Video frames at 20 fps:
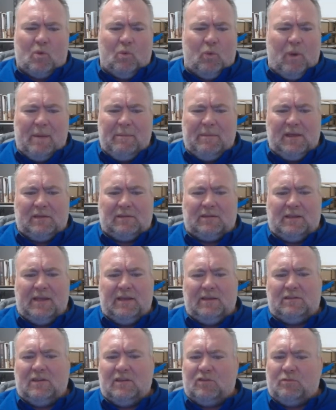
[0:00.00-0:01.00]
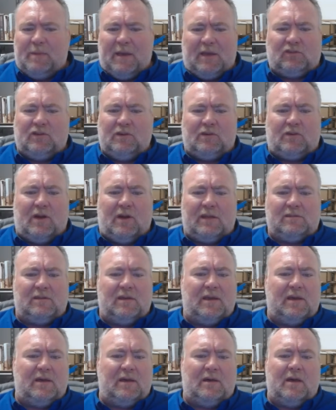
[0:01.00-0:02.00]
Webbing slings inspection
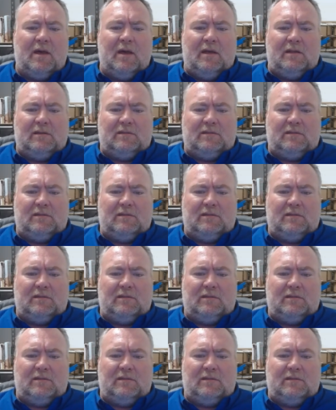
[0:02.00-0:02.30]
criteria